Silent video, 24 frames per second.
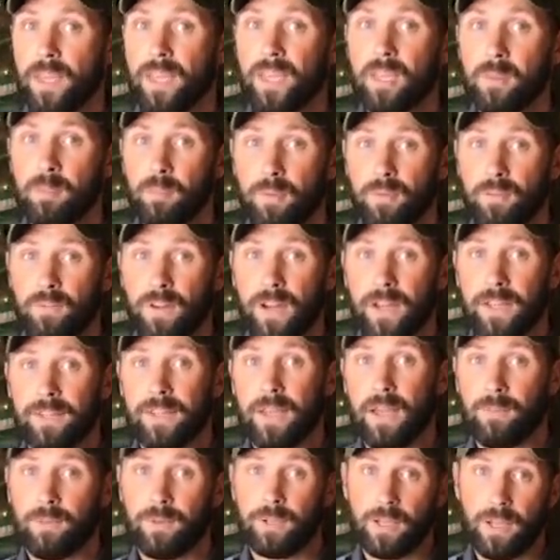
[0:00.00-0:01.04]
It can
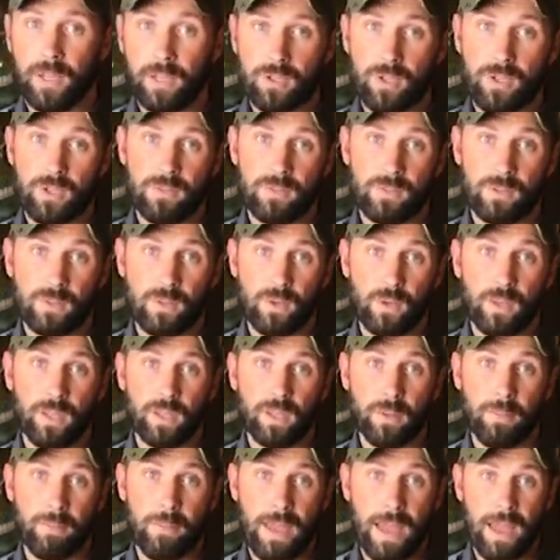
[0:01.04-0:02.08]
provide that reduction of
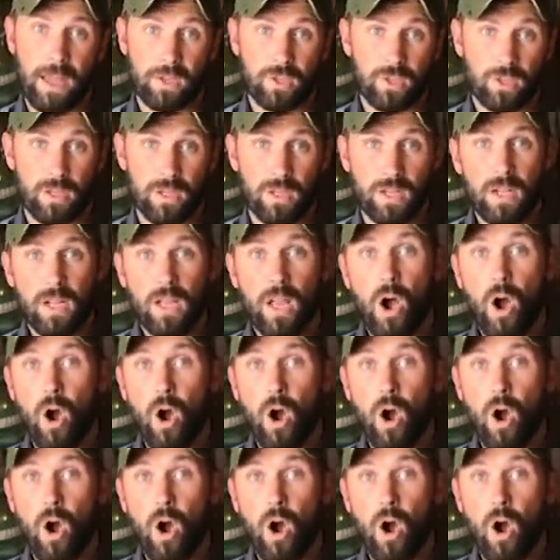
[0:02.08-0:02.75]
soil compaction,